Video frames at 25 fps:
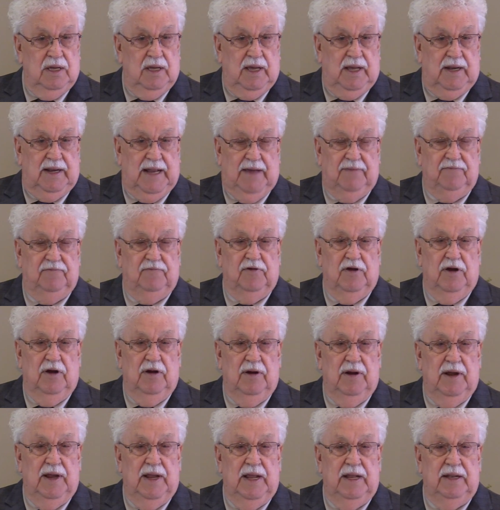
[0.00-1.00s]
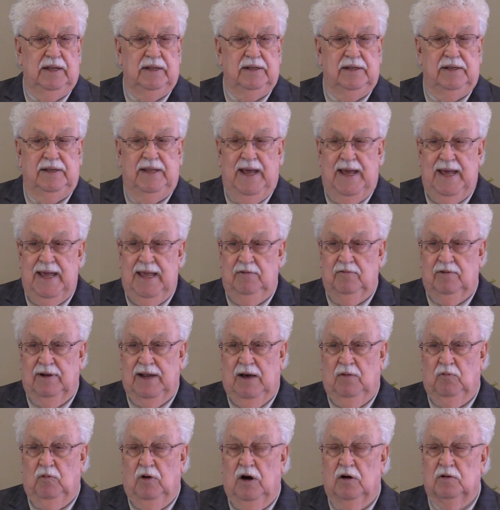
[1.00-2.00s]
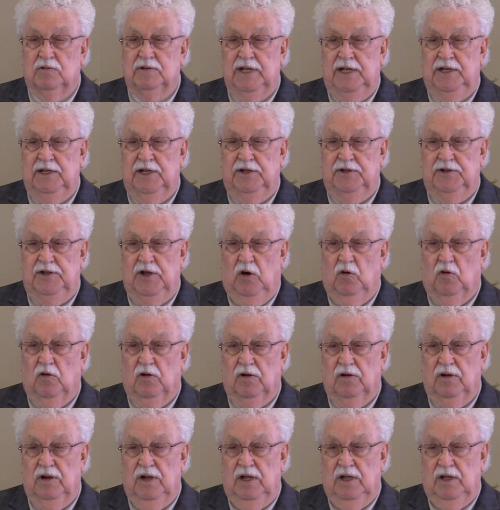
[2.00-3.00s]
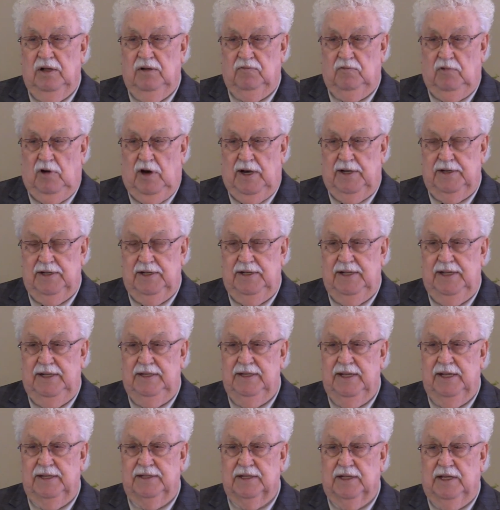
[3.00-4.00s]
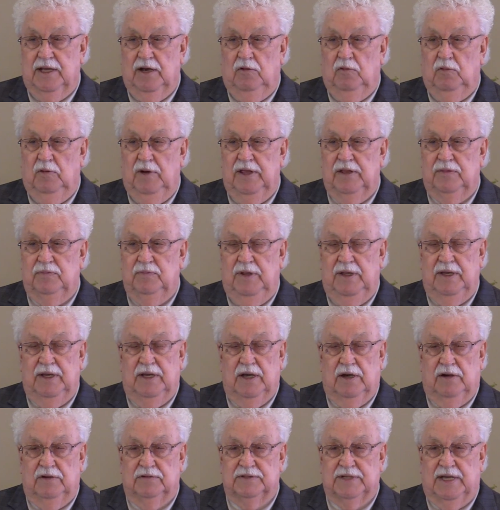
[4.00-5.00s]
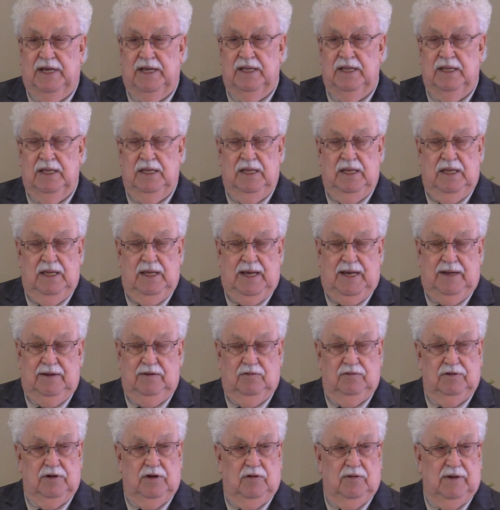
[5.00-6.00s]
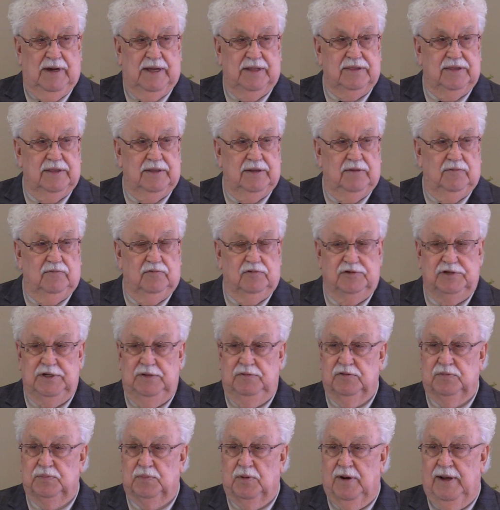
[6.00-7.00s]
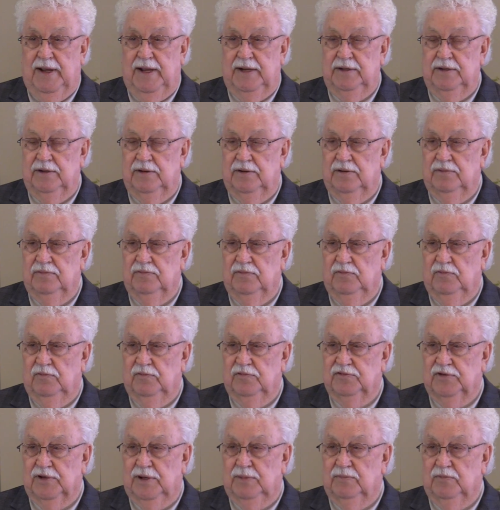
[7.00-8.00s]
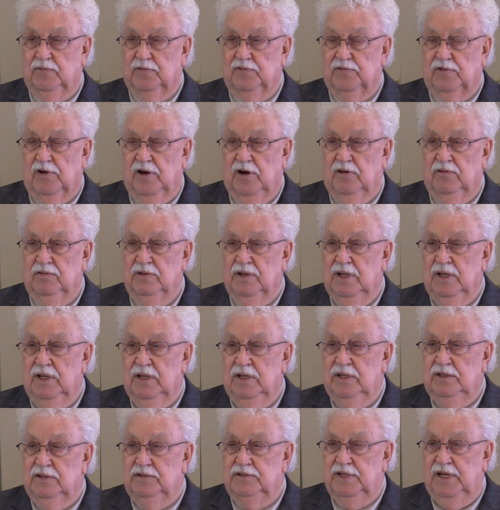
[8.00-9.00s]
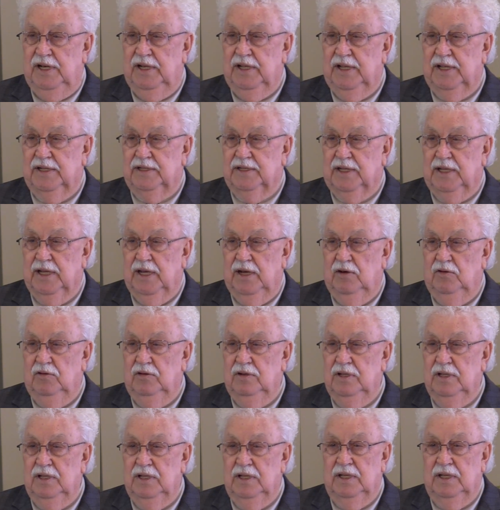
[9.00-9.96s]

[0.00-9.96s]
And that very day when I walked in the door, Rhonda didn't get to go with me because I I don't know, I oh, she was pregnant or something was wrong. She didn't get to go.